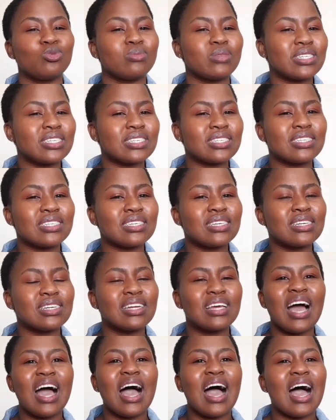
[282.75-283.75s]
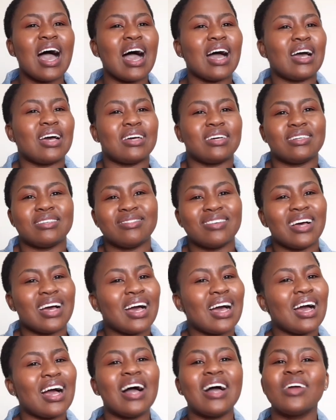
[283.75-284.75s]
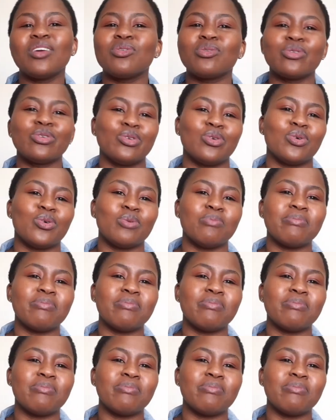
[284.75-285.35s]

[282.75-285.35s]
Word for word: medicine. I don't know,